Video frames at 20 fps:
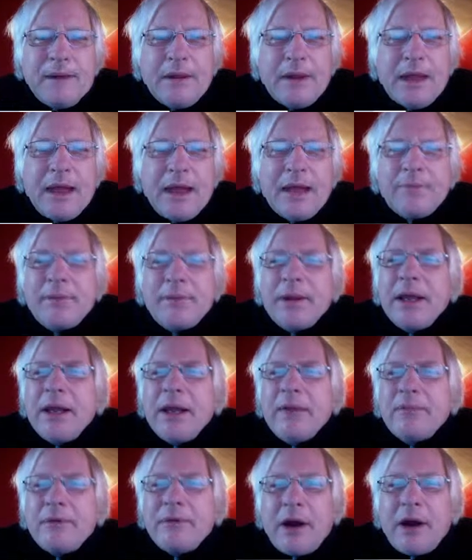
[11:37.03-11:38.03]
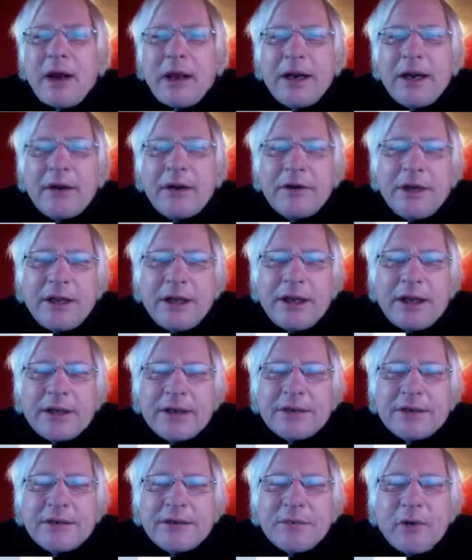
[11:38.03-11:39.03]
Happy Gay Pride. Oh, yeah,
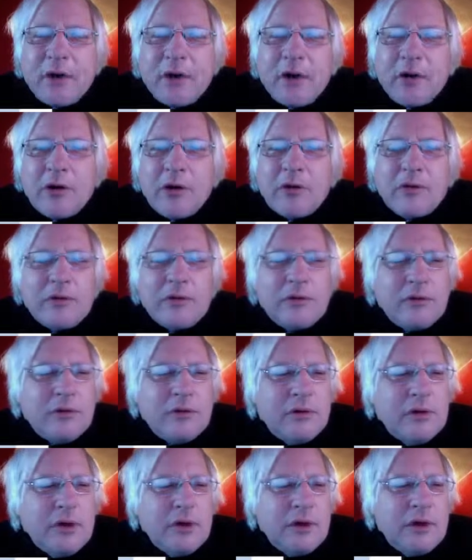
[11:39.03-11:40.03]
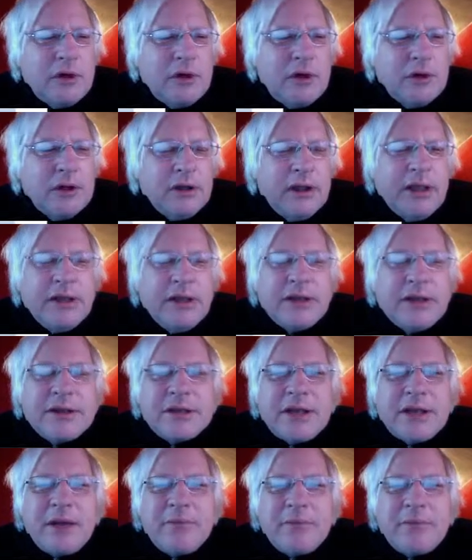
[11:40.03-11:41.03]
that's tomorrow.
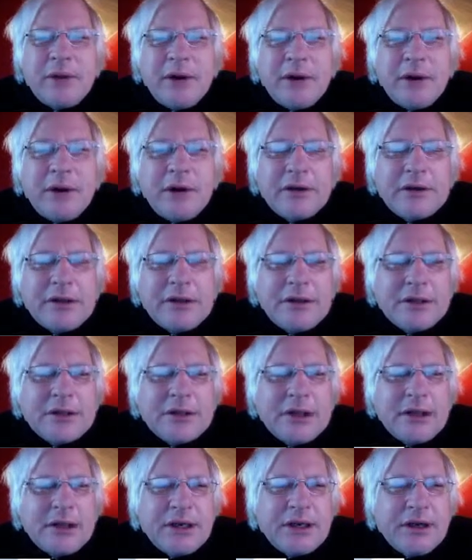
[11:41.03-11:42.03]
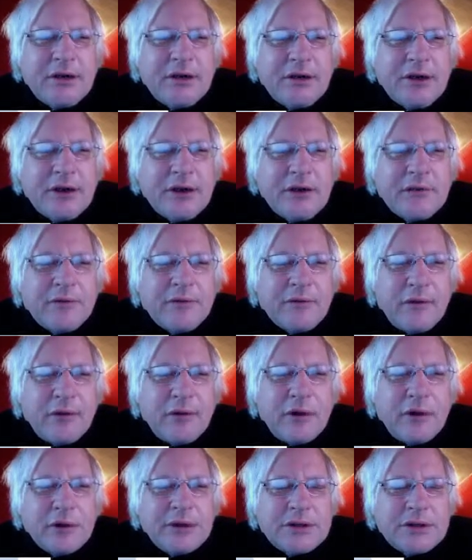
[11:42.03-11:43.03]
Leela's up here. She's going to go there, of
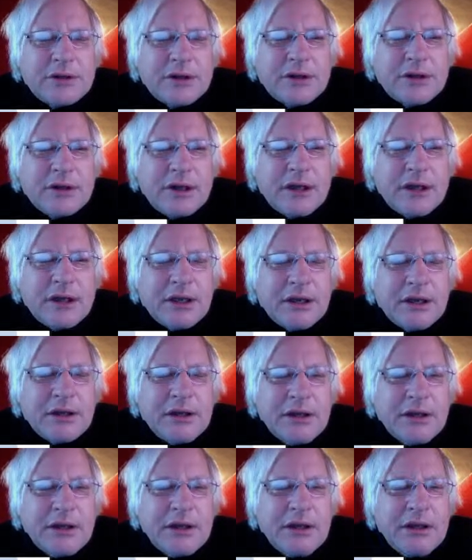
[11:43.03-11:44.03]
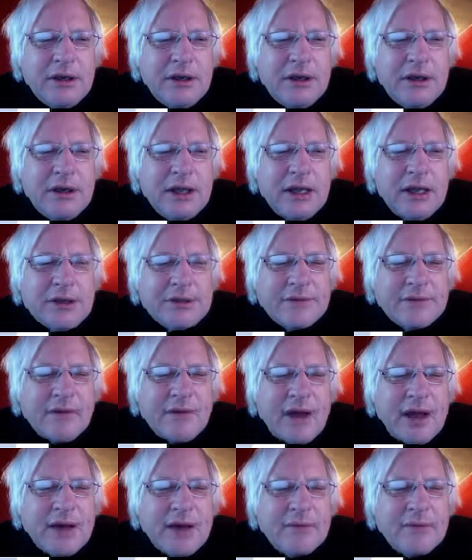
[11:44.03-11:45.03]
course, and uh, has
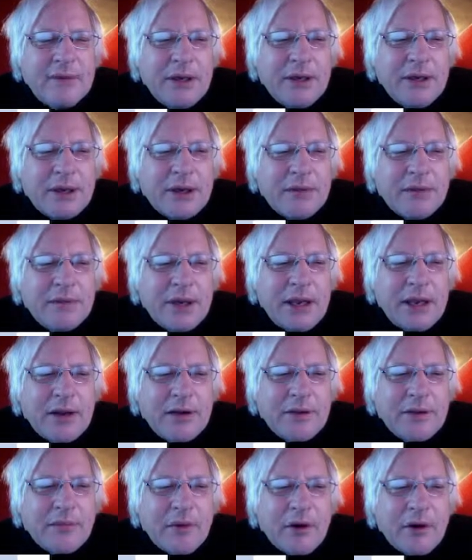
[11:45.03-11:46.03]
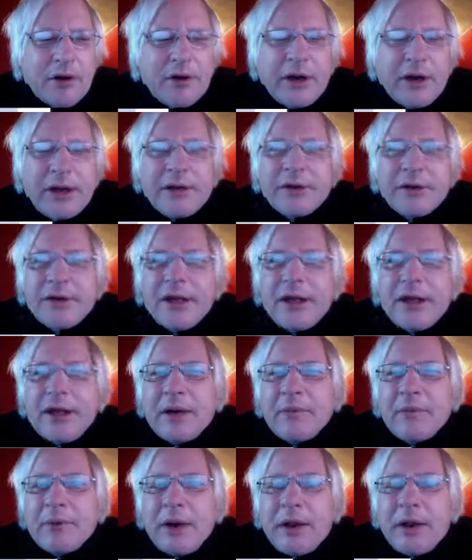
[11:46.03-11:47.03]
invited me to come down tomorrow
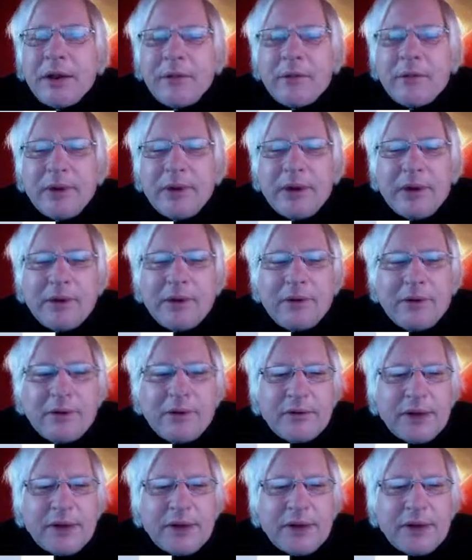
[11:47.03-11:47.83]
downtown. I probably will.